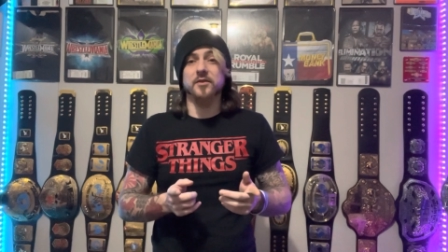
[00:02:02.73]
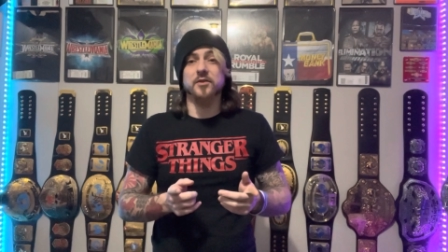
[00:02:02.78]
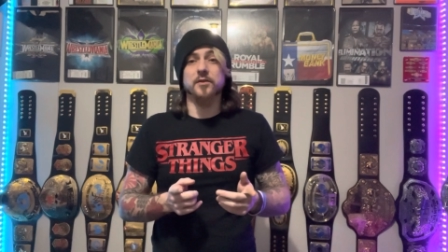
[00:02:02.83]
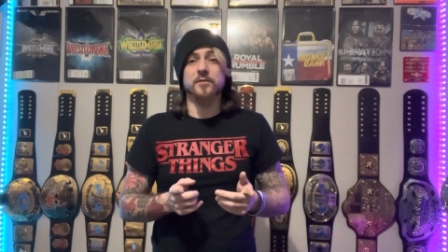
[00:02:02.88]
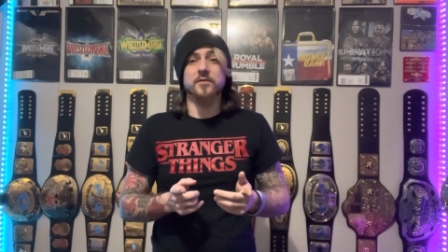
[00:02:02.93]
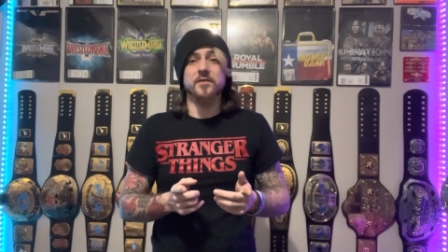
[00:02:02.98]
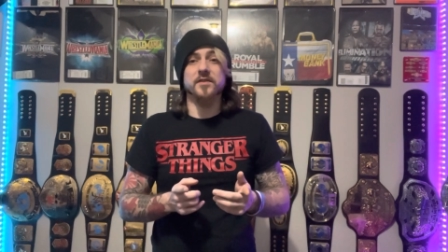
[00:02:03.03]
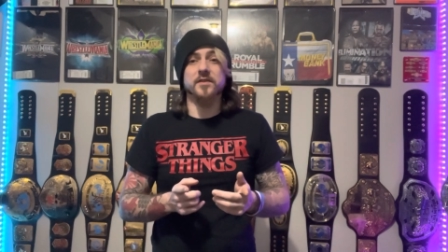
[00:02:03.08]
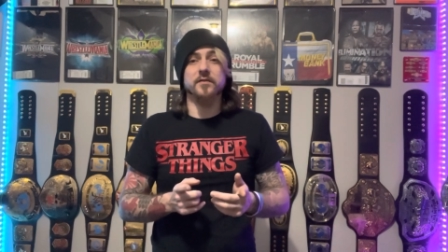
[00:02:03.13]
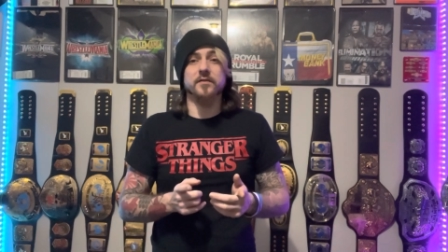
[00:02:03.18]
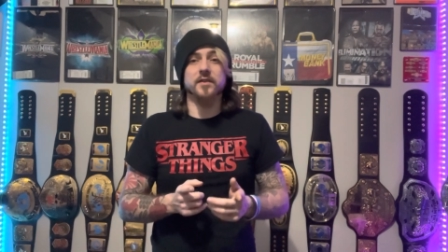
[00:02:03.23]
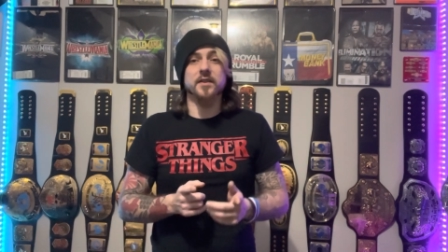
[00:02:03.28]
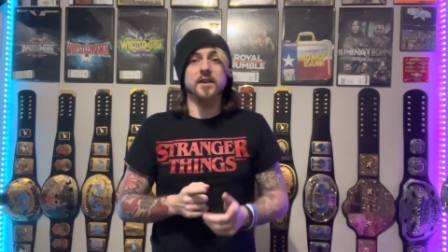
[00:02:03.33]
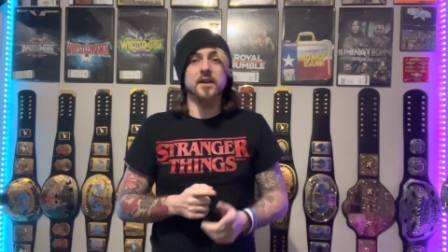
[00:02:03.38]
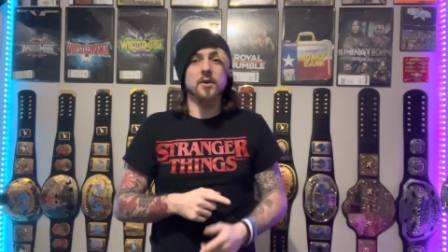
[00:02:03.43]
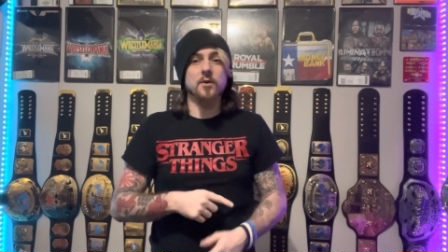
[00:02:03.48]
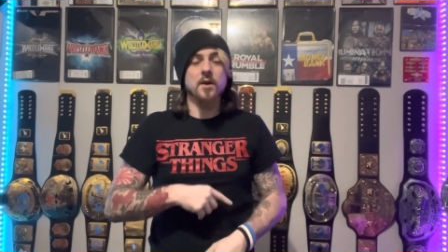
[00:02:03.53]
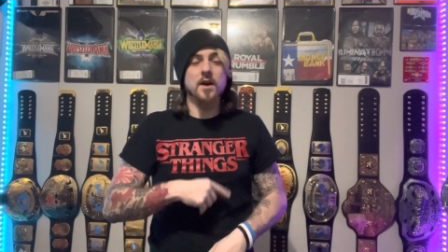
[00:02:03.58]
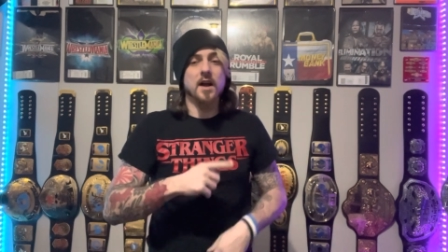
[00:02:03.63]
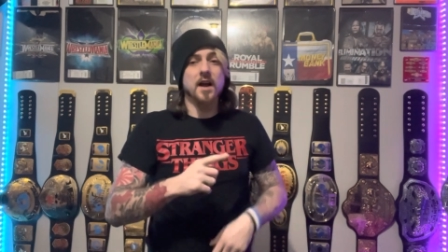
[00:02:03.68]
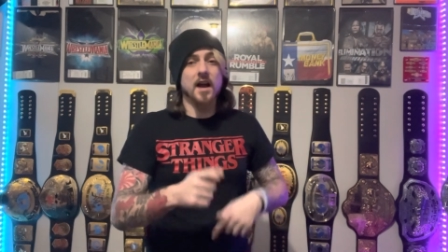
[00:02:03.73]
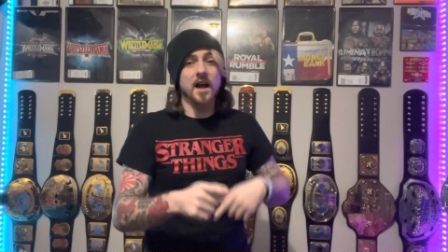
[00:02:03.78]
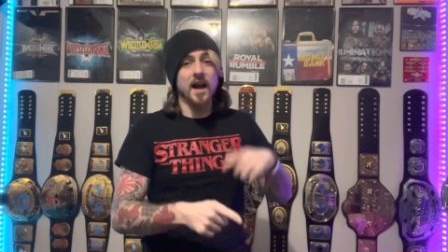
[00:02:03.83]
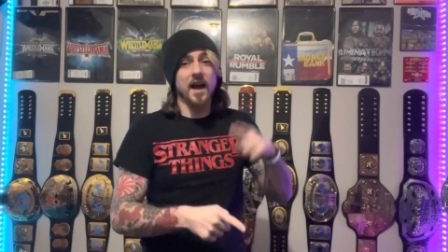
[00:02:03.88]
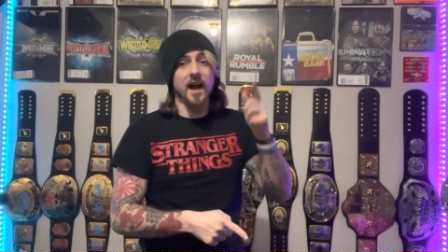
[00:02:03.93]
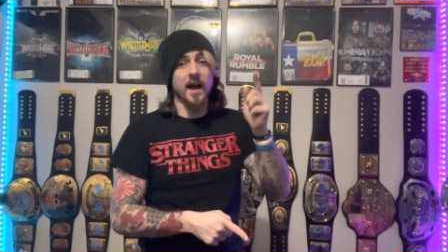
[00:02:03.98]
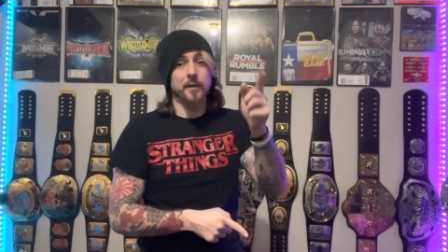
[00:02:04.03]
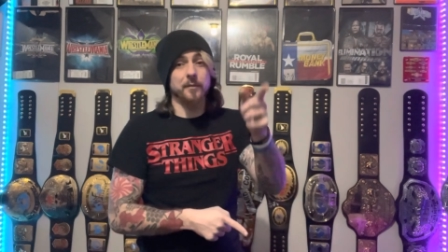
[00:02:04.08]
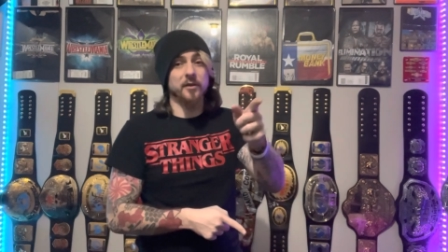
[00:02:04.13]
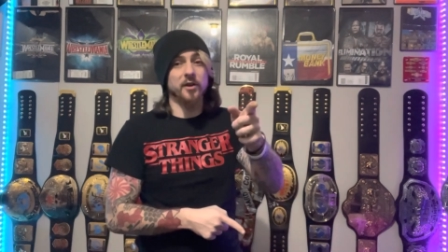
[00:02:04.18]
to do it for this video.
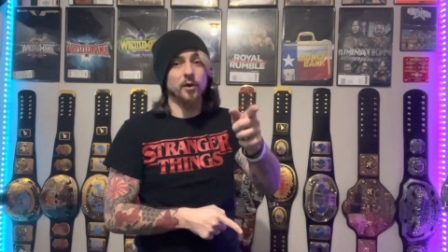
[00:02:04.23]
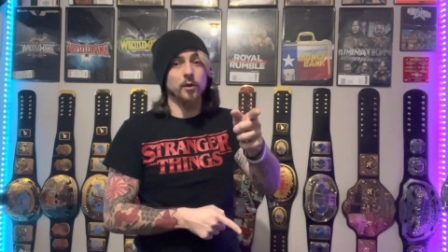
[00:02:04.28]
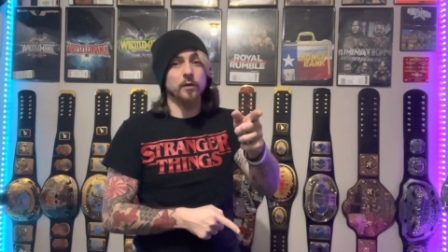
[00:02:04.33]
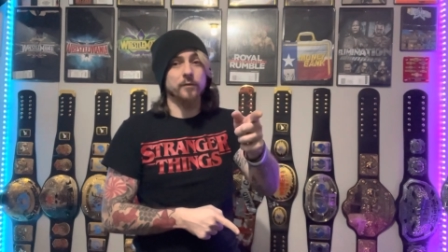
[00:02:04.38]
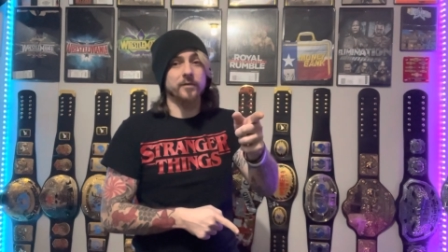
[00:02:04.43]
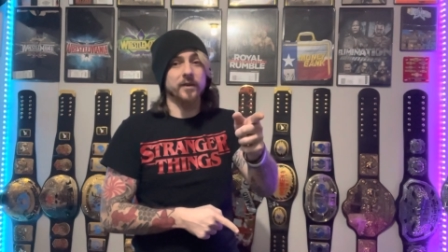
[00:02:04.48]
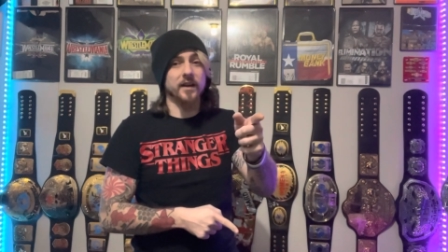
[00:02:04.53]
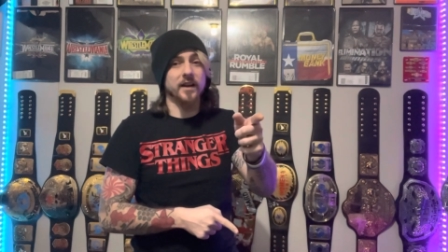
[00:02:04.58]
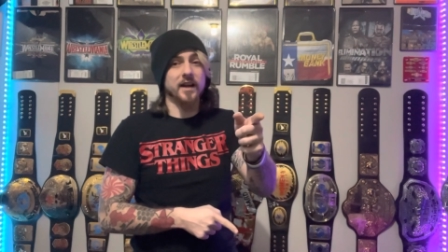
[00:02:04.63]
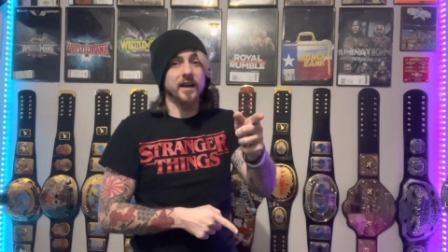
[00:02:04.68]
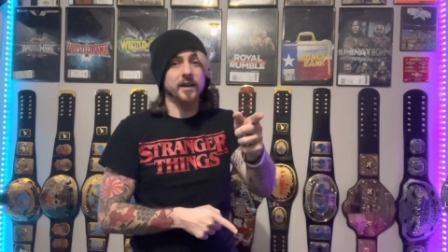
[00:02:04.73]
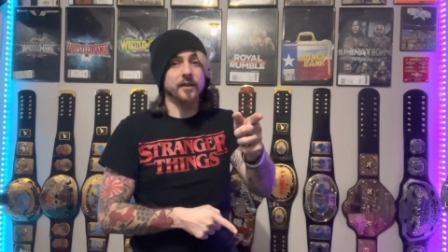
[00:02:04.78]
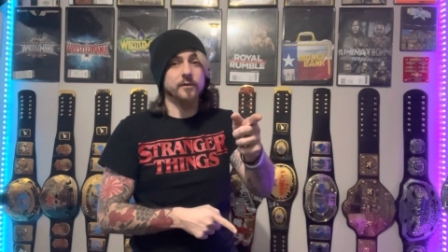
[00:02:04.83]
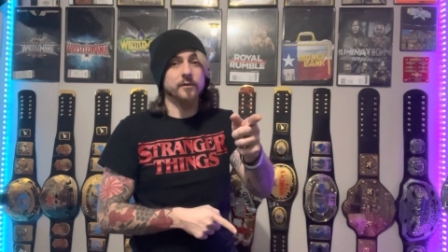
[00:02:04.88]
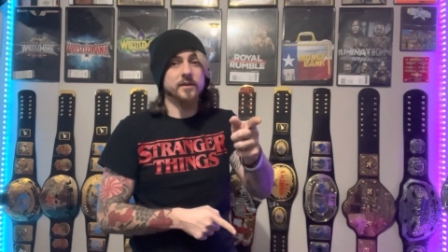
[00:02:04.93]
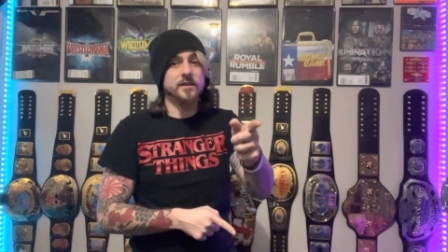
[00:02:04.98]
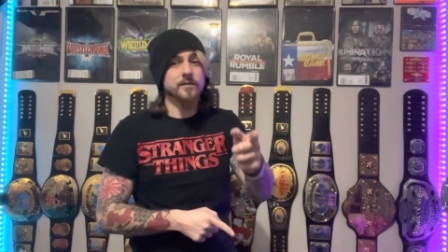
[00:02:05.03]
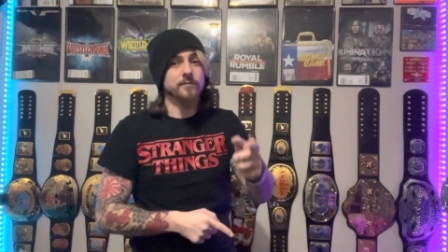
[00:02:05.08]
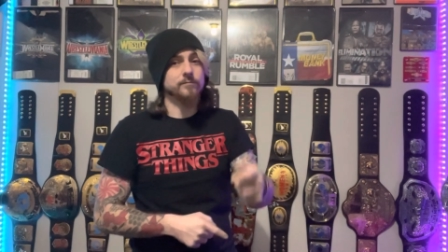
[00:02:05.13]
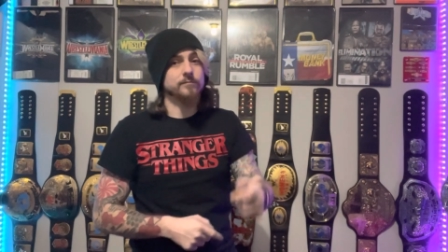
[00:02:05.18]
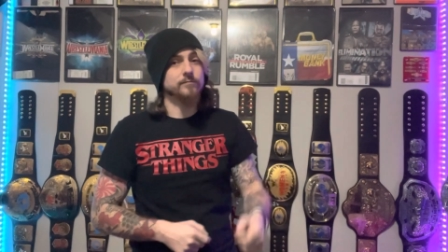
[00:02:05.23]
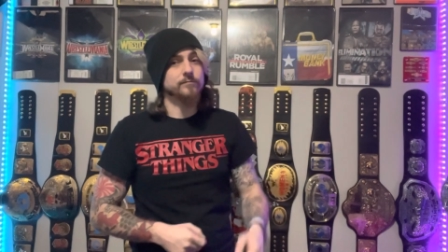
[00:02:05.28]
I'm KOL Fan 93,